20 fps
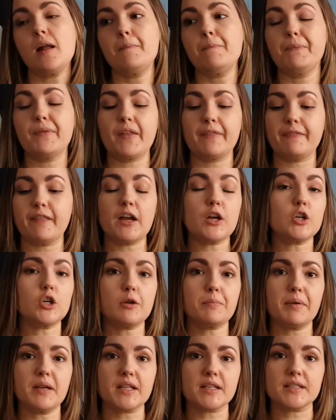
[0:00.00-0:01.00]
And that
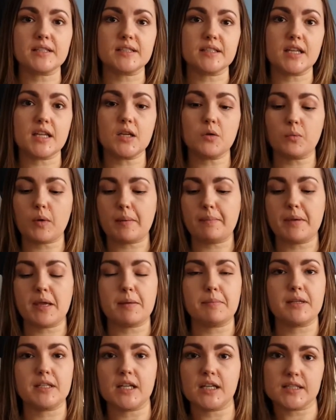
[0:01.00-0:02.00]
opening scene where
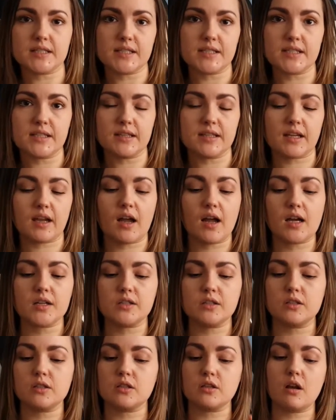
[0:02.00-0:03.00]
Baby dances in the car to
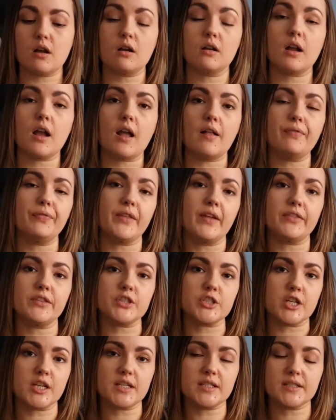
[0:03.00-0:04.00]
the song, and then the
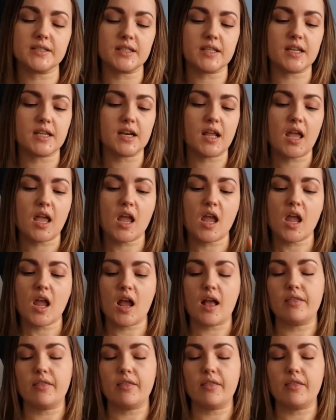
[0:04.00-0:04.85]
chase scene, and